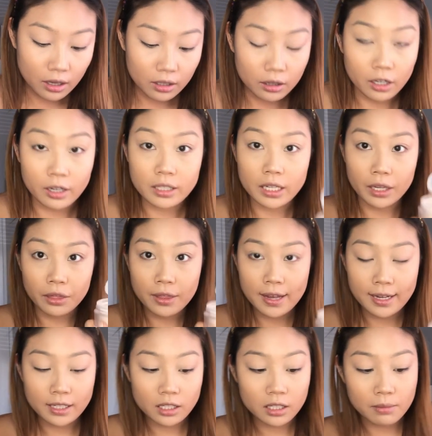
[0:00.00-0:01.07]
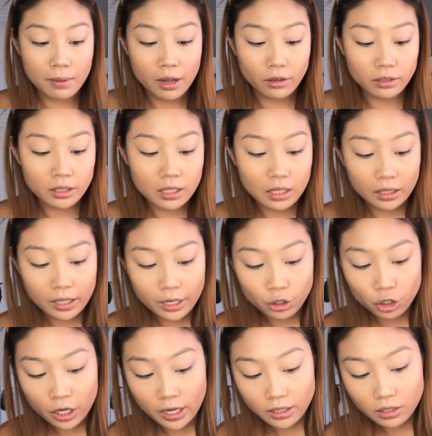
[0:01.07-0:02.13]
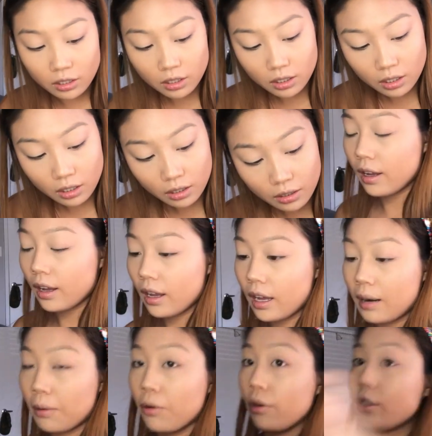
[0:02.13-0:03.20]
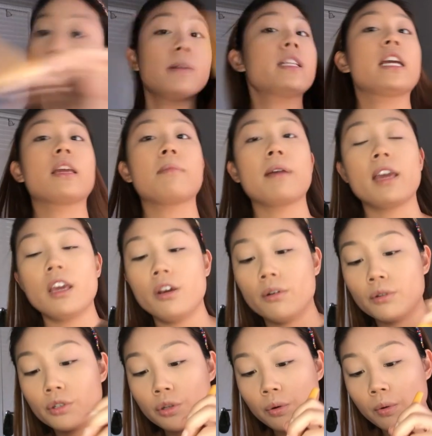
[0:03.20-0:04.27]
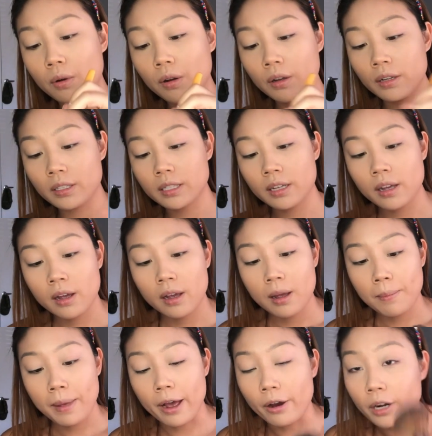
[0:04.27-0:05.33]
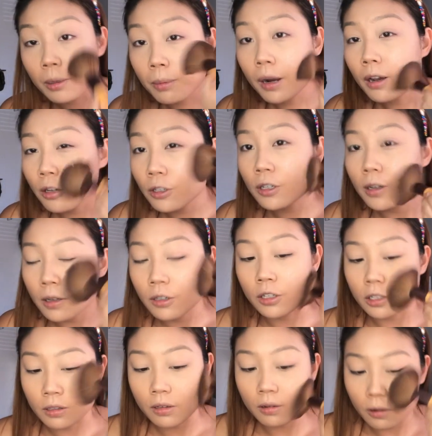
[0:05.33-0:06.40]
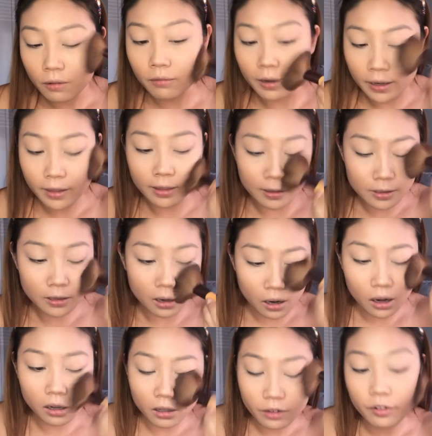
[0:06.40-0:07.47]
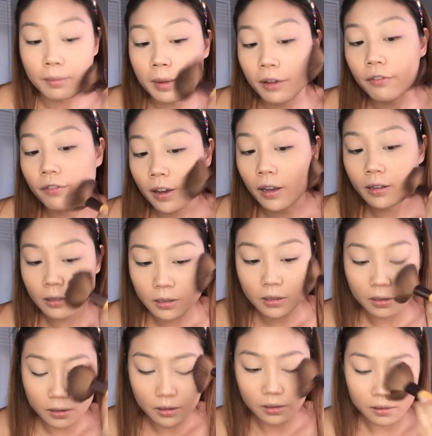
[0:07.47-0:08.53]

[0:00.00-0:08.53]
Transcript: Looks like this, smells delicious. And I'm going to be taking my Eco Tools powder brush and just running this all over my face.